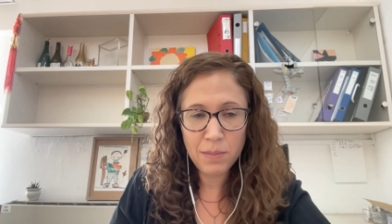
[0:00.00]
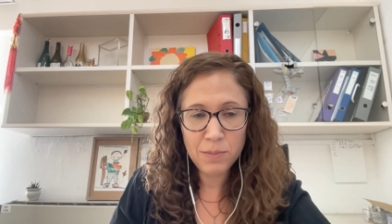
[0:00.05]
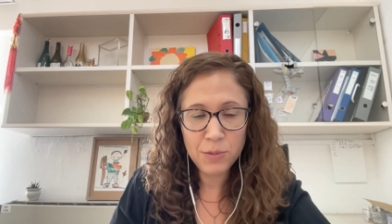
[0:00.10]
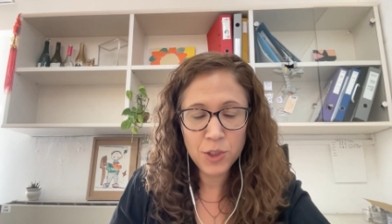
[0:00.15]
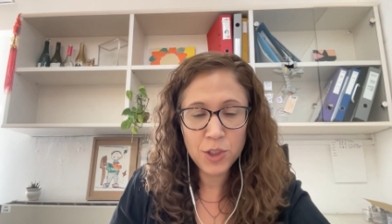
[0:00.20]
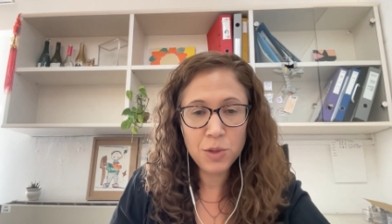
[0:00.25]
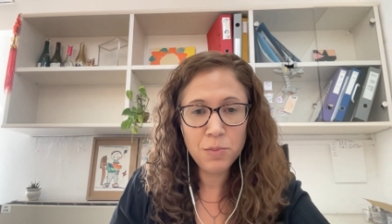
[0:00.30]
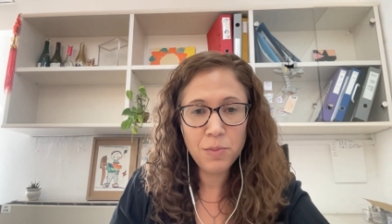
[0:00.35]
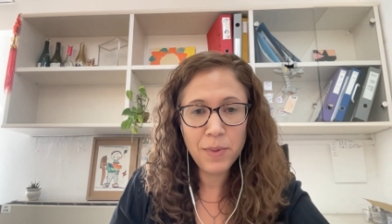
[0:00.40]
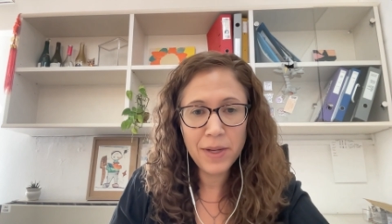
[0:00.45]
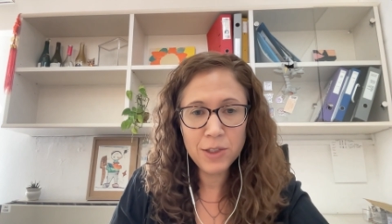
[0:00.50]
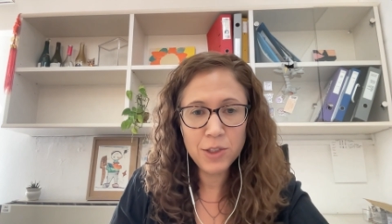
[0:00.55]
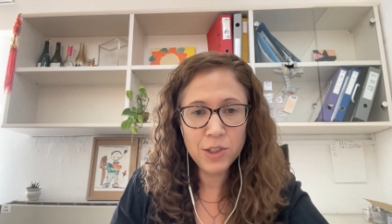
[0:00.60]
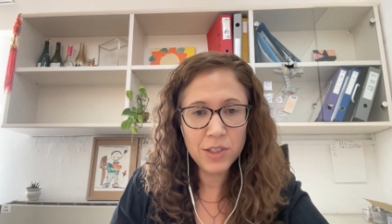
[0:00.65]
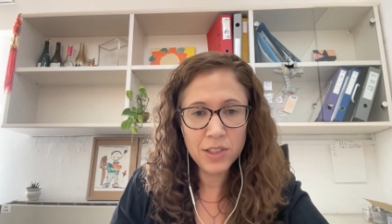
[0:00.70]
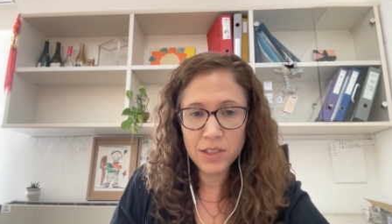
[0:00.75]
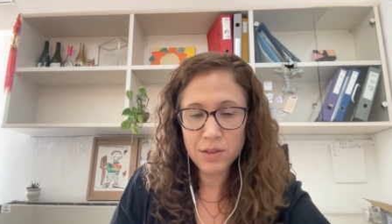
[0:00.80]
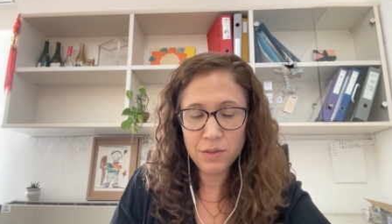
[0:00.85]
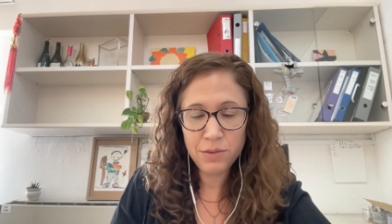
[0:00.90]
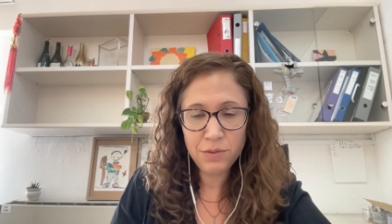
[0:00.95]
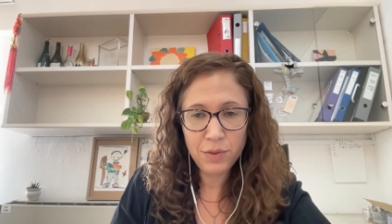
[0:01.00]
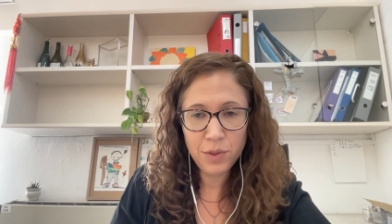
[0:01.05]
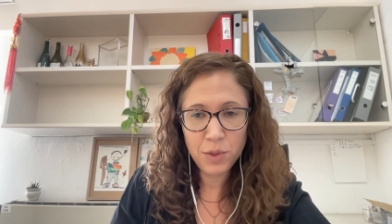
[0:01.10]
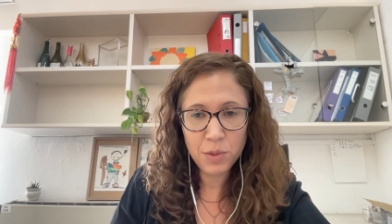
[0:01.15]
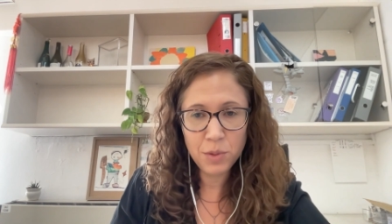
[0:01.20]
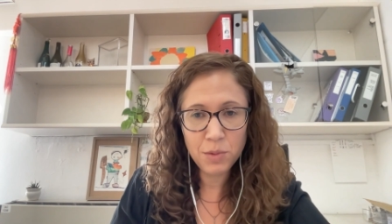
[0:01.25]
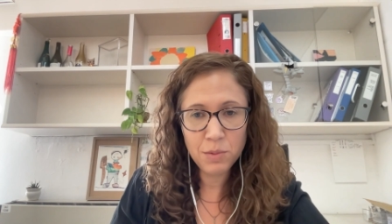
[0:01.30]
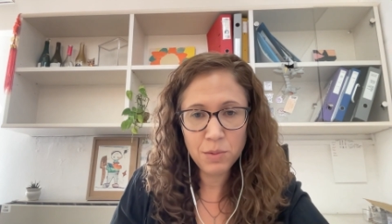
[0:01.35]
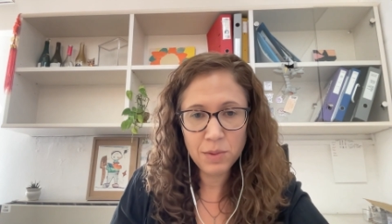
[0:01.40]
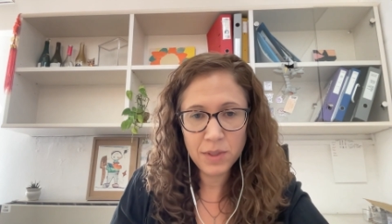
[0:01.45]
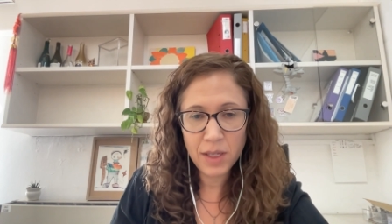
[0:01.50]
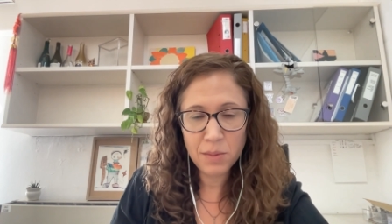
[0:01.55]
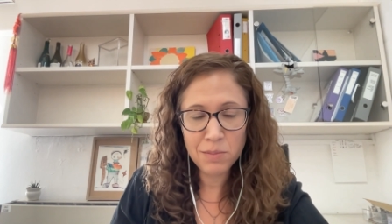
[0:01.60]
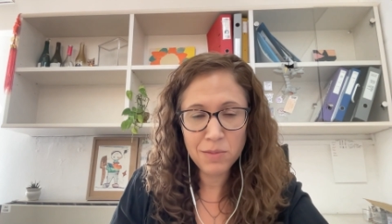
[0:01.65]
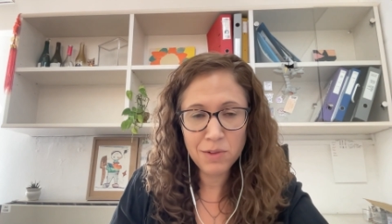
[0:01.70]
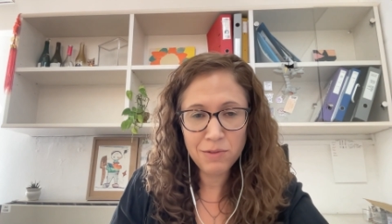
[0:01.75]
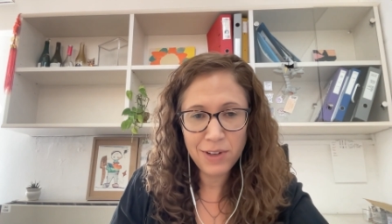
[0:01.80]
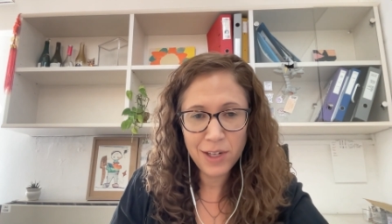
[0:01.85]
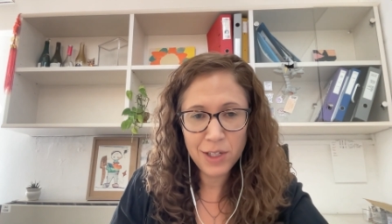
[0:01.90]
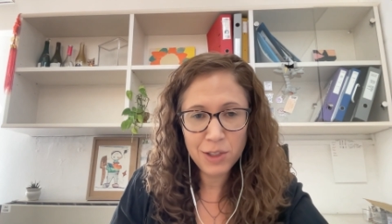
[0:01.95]
I'm just mentioning a few, Anat
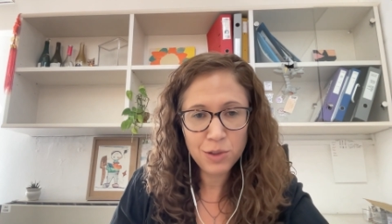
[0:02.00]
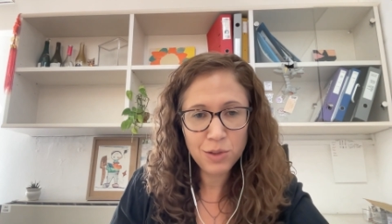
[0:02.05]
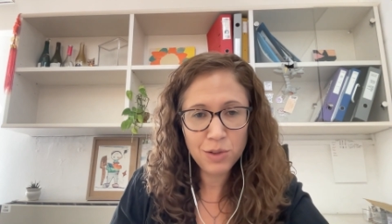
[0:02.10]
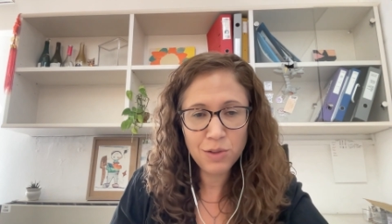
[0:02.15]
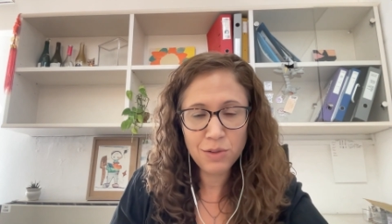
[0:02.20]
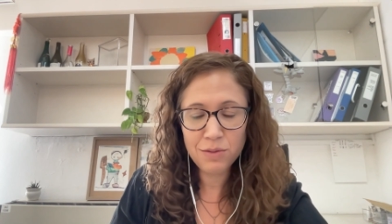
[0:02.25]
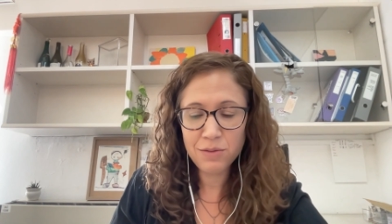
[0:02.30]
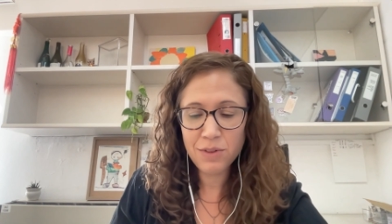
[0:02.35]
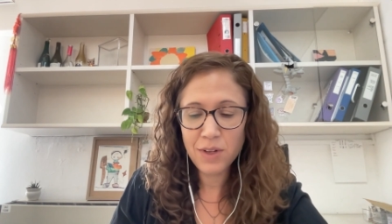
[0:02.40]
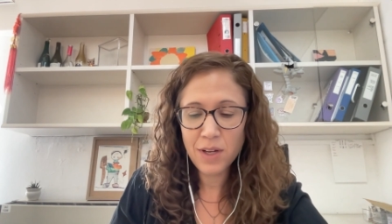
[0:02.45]
Mavashov,